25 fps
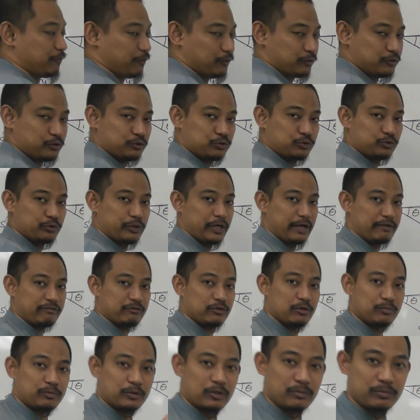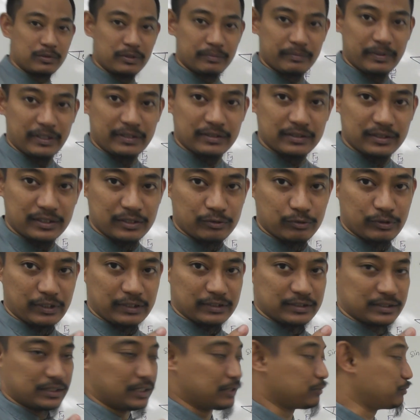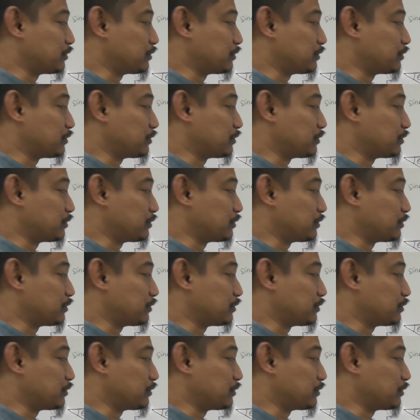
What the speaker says: for those who have no problem and you can straight